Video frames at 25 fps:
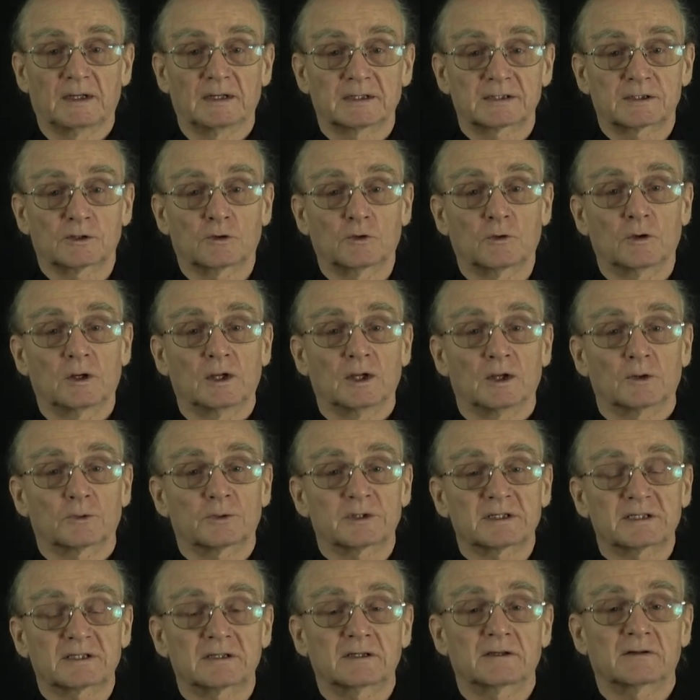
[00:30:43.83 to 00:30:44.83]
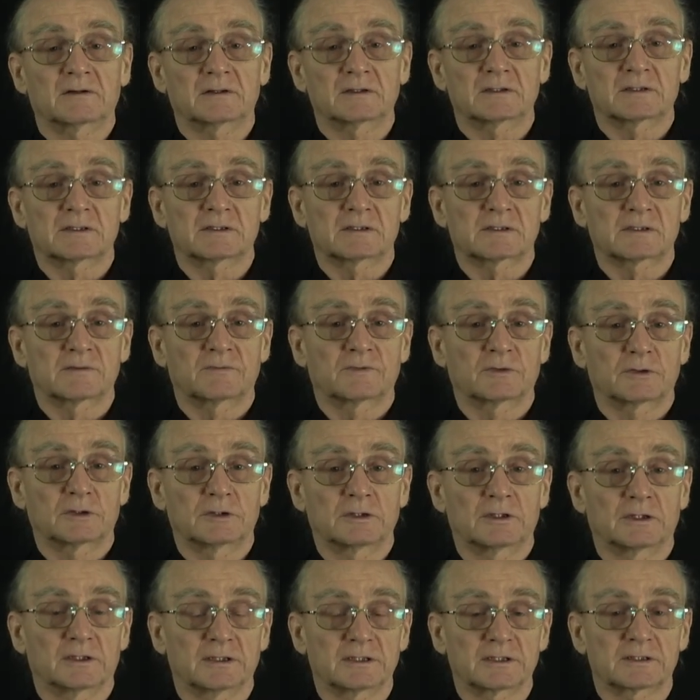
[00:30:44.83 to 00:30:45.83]
So we see this is a
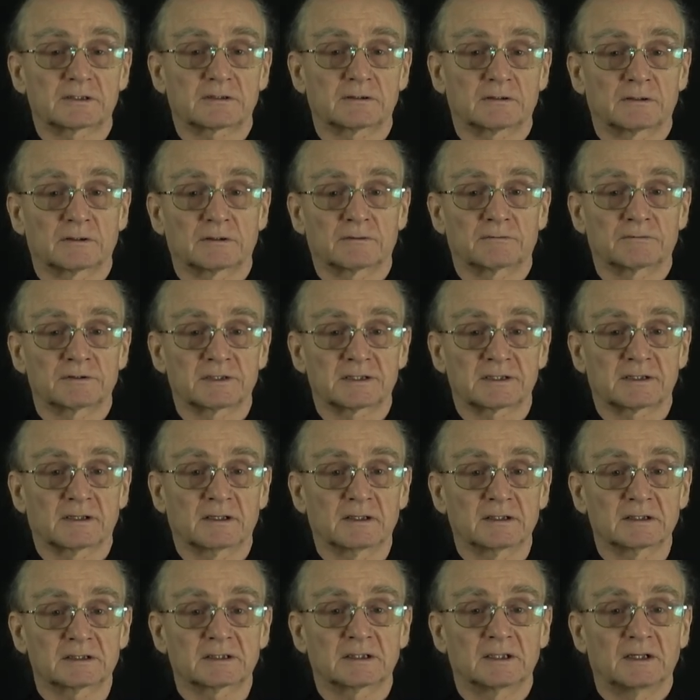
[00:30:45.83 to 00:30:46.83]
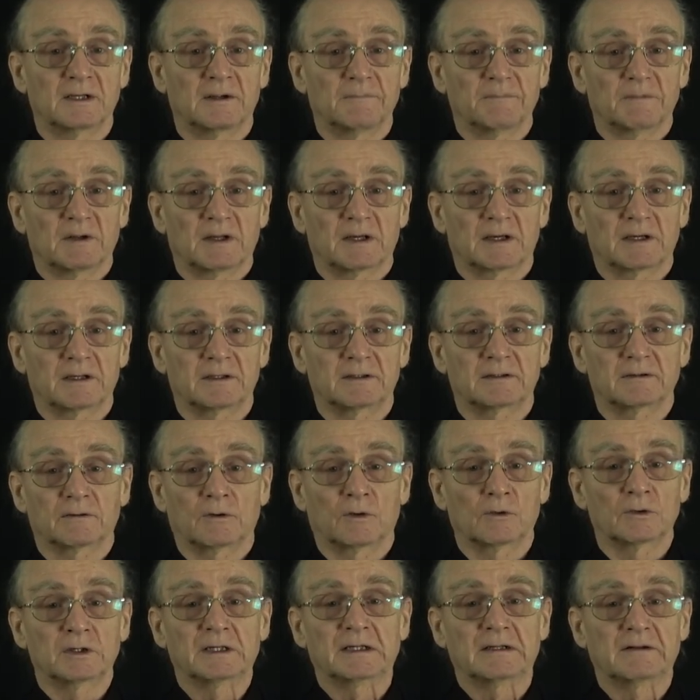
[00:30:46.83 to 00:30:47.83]
very nice result, and
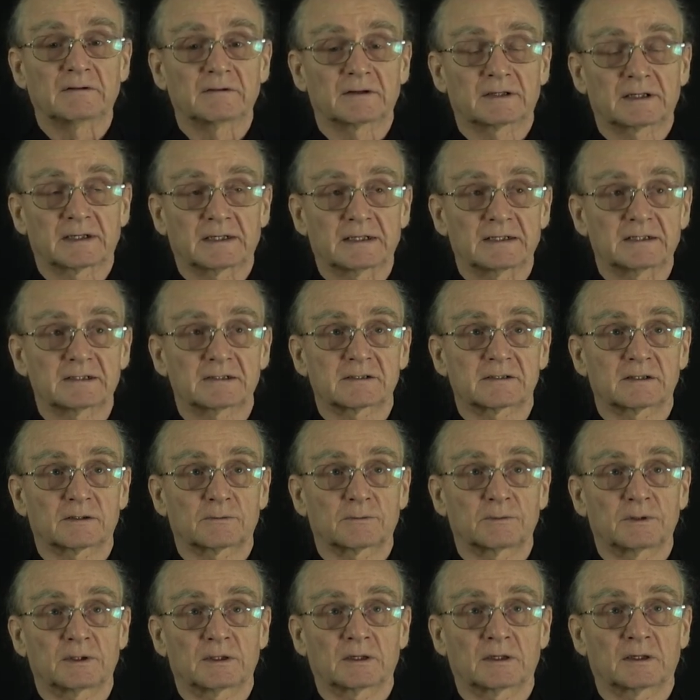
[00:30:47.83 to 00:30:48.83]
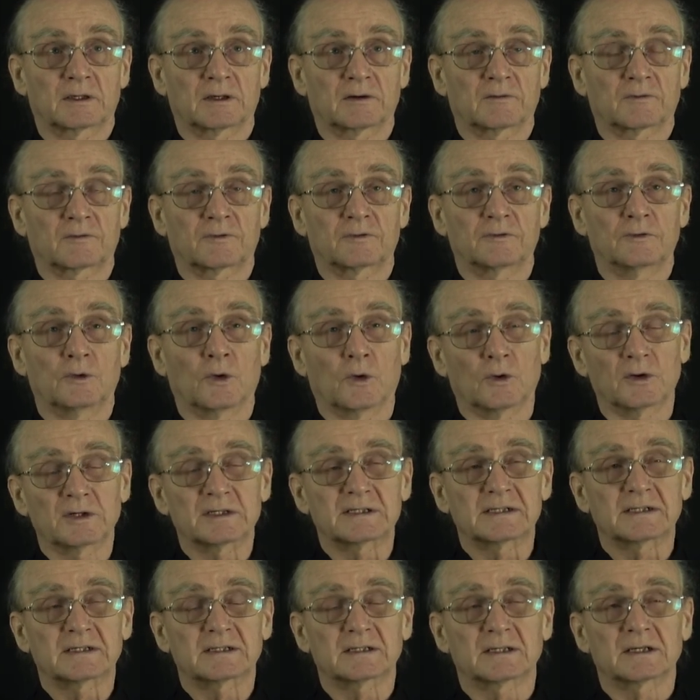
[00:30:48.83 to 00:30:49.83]
only in the case that we have
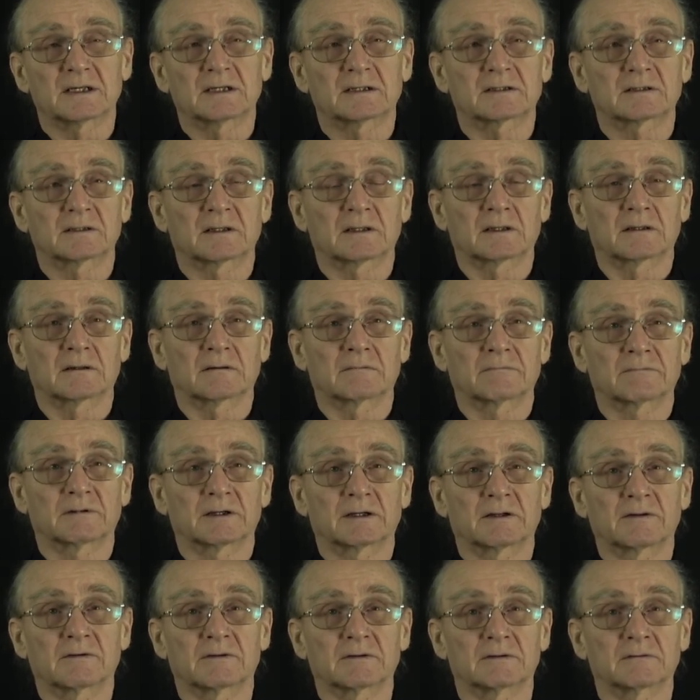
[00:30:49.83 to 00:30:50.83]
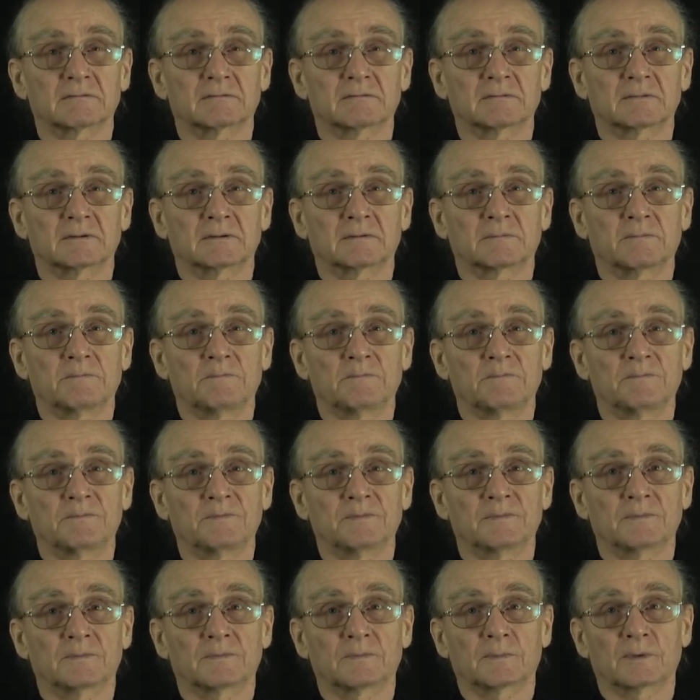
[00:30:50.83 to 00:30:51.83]
noisy data
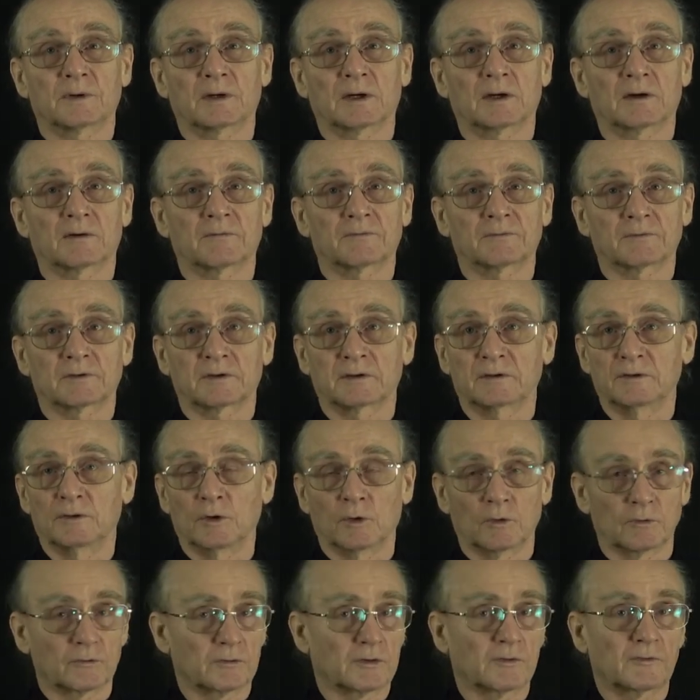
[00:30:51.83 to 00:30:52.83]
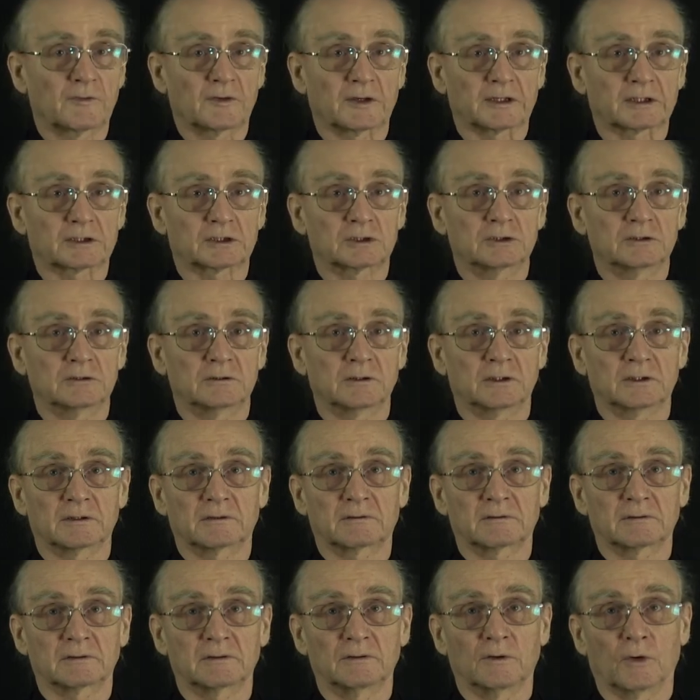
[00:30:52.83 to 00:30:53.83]
and we have a no reflection and
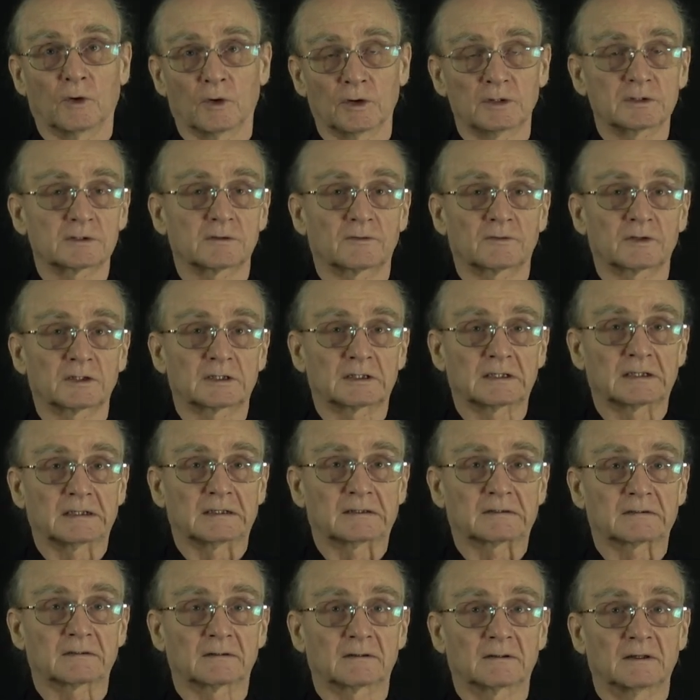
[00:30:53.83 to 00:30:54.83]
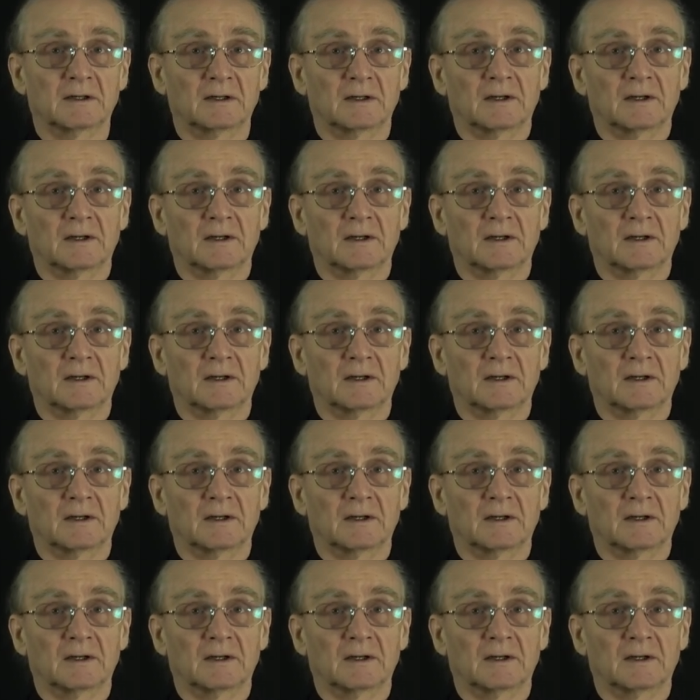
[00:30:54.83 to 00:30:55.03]
the noise of the data